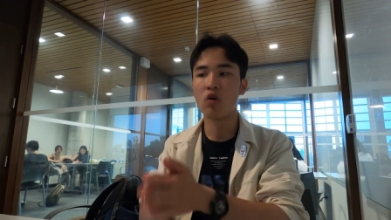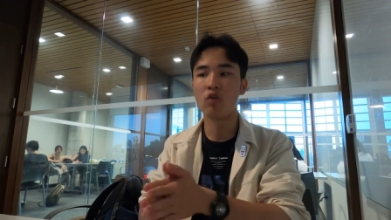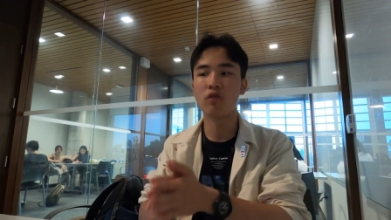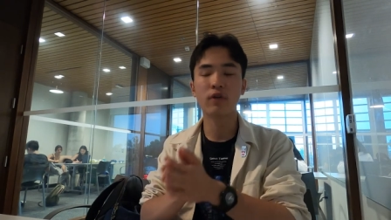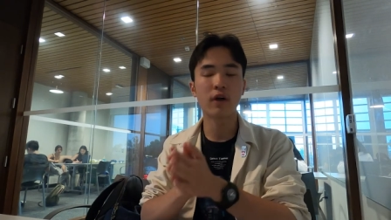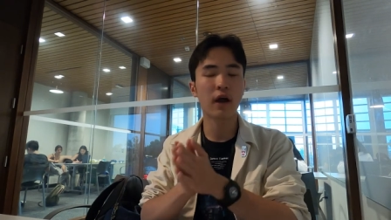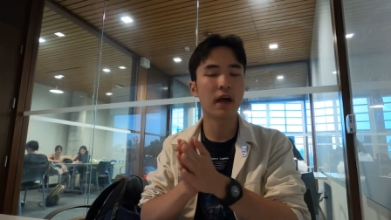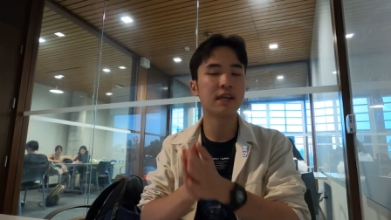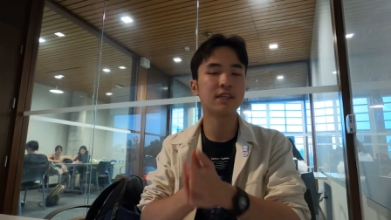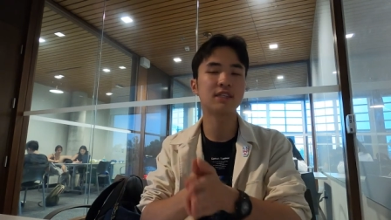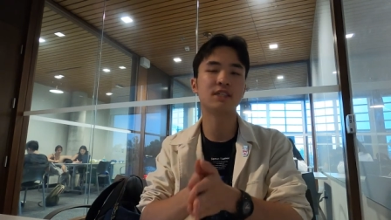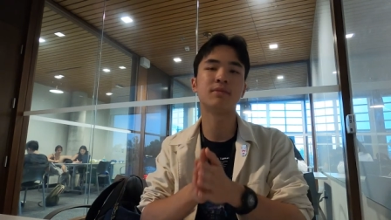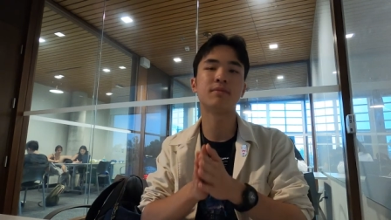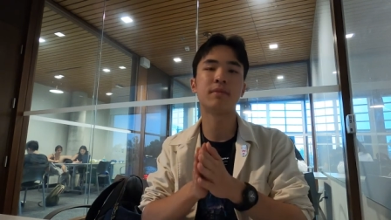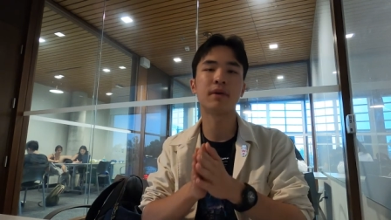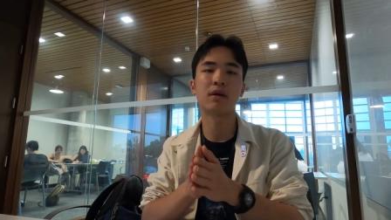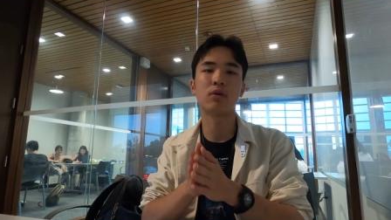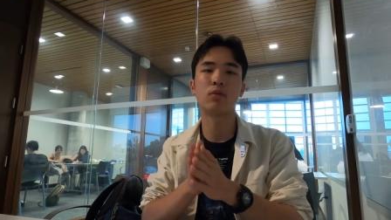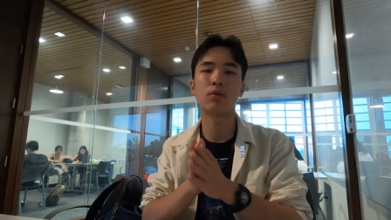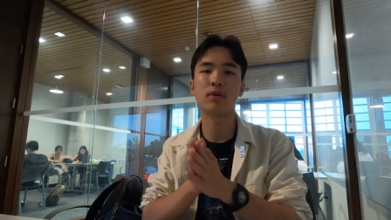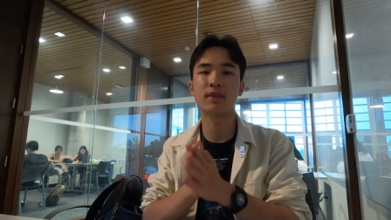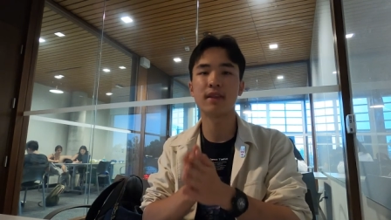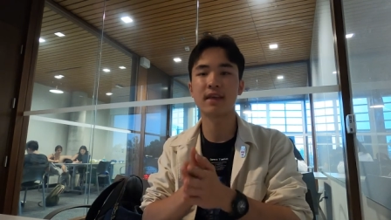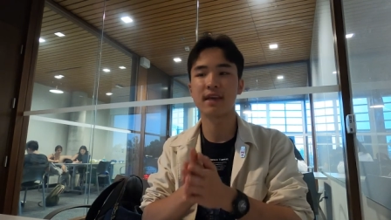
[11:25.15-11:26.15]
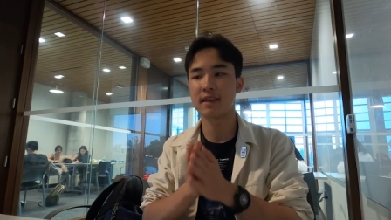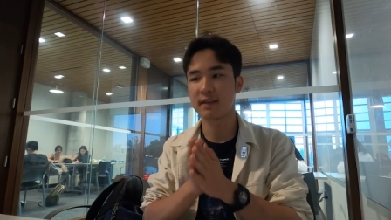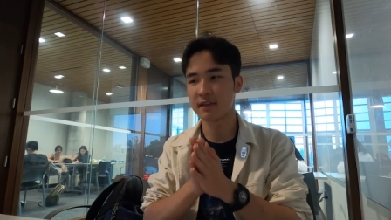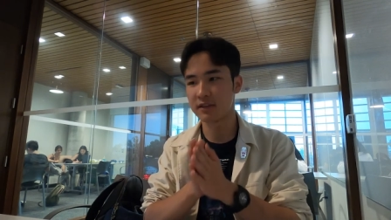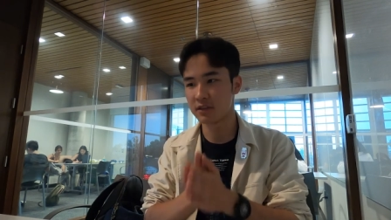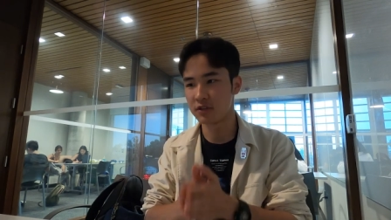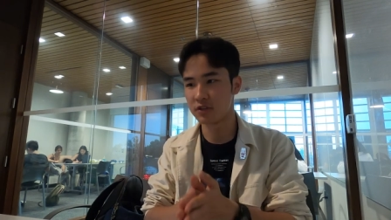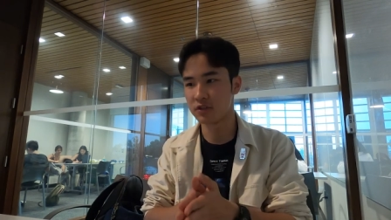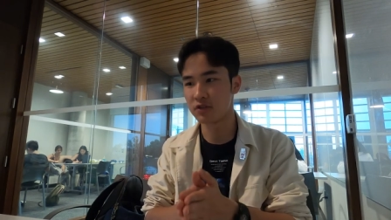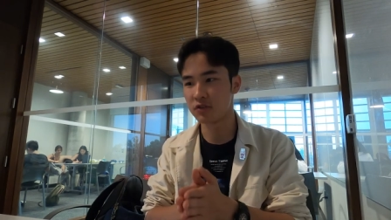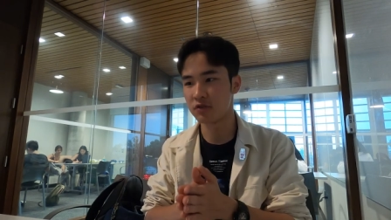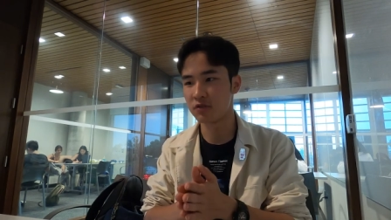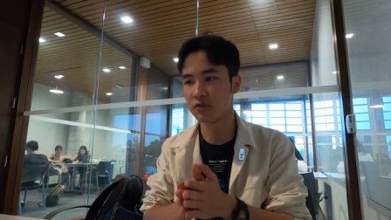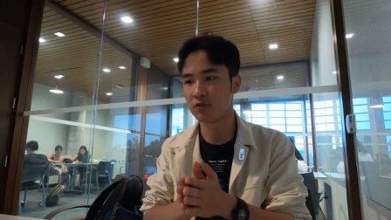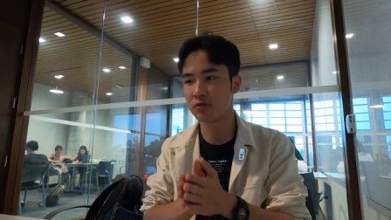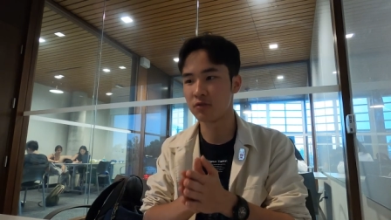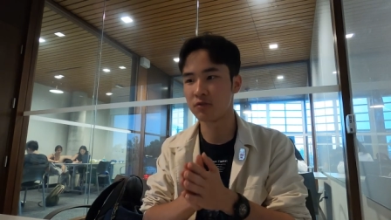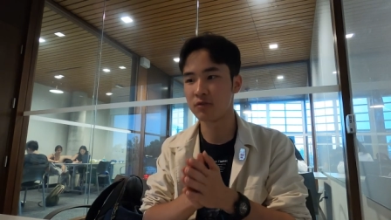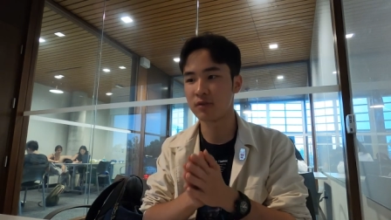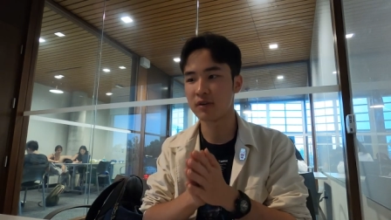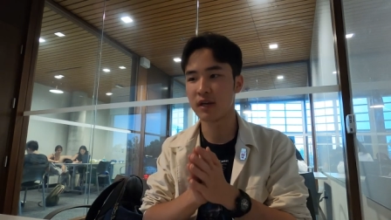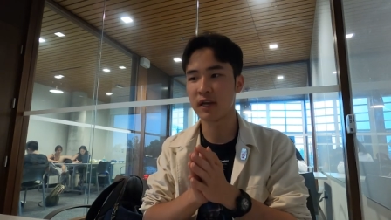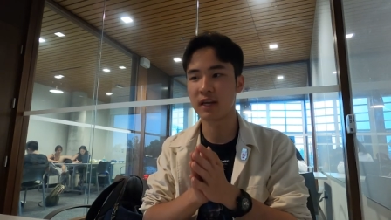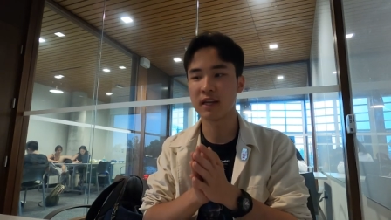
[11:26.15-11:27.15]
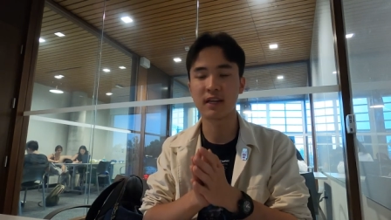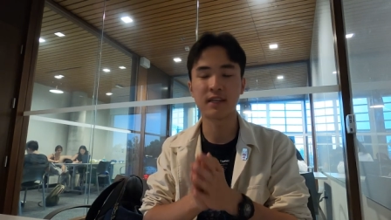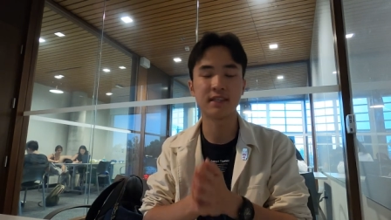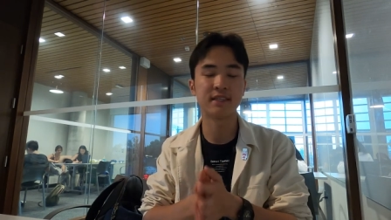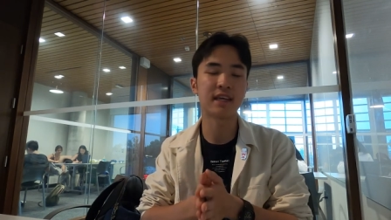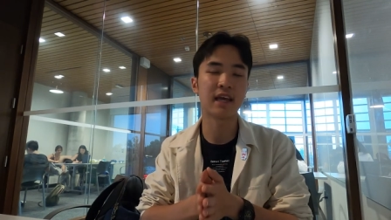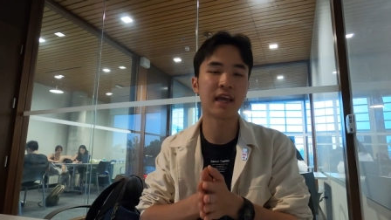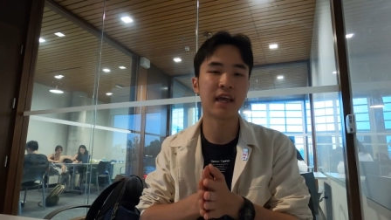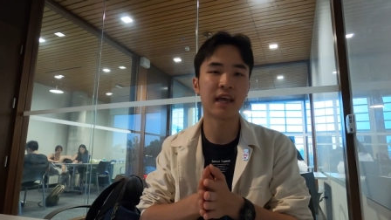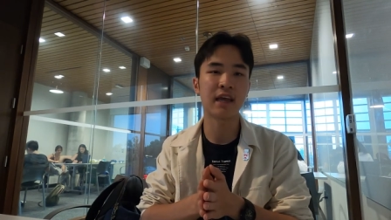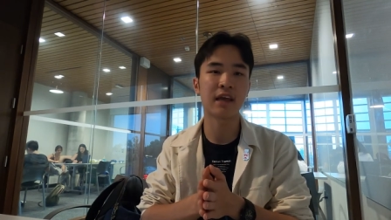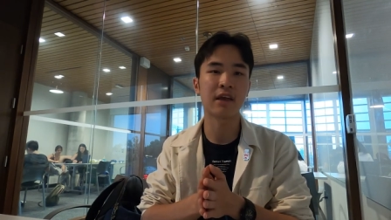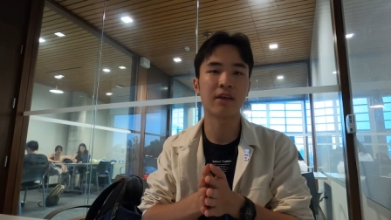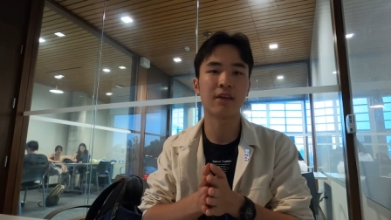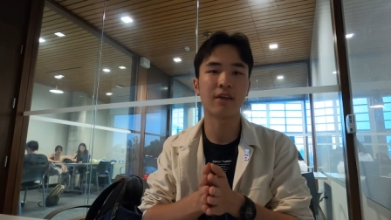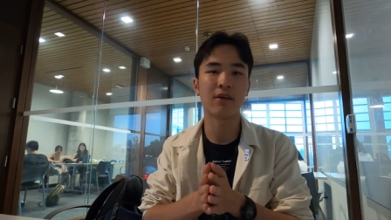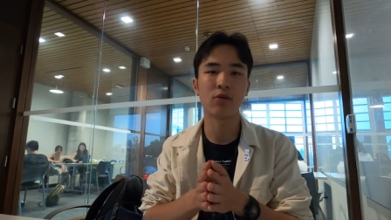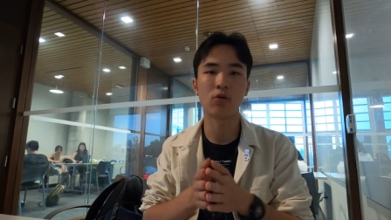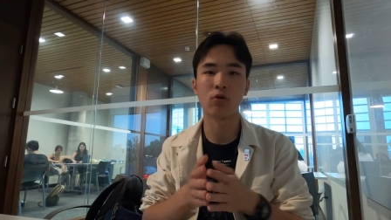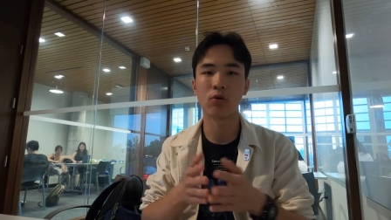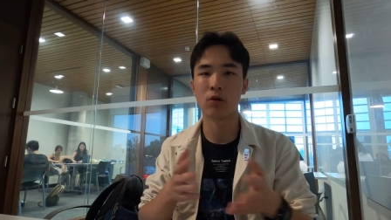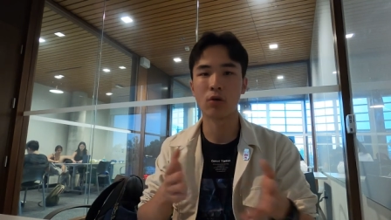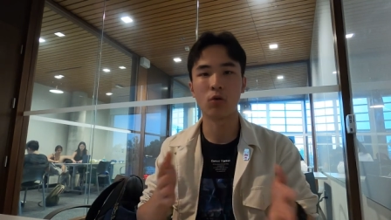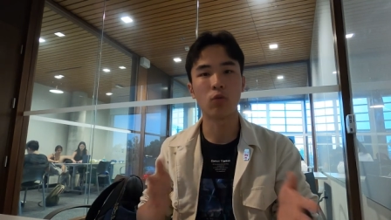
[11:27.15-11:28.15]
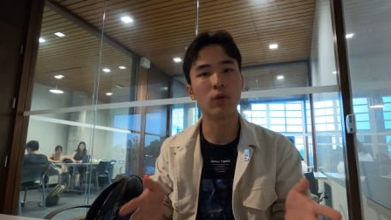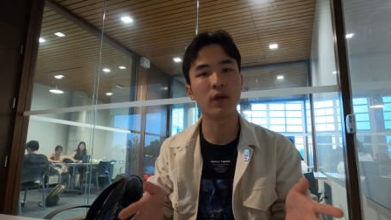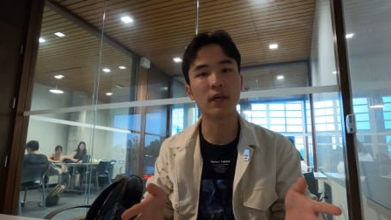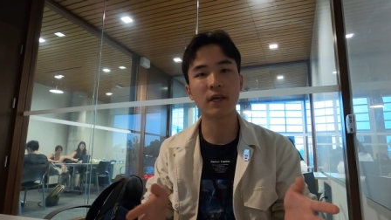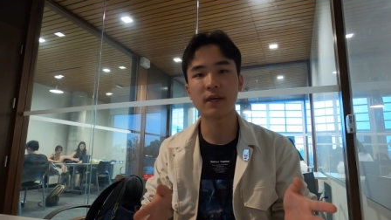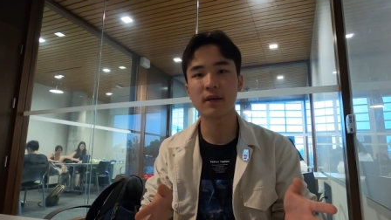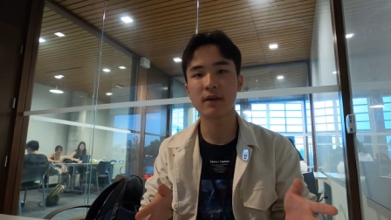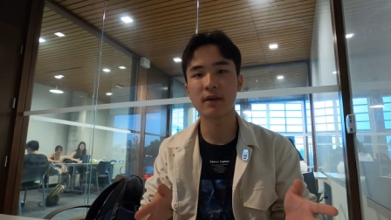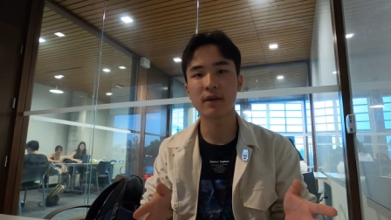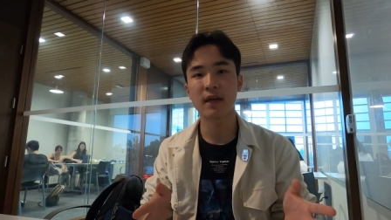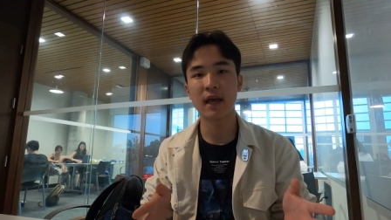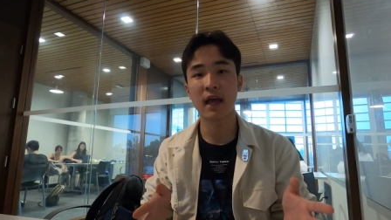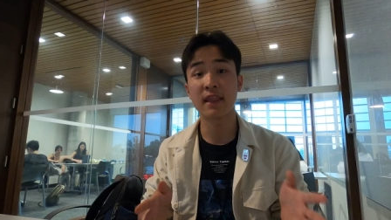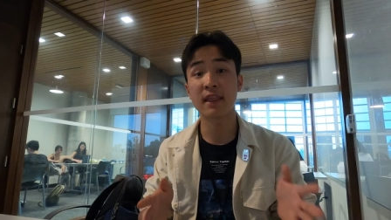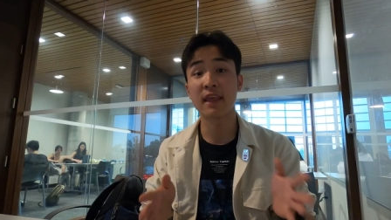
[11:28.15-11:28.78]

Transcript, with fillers: overestimate what they can do in a day or a week,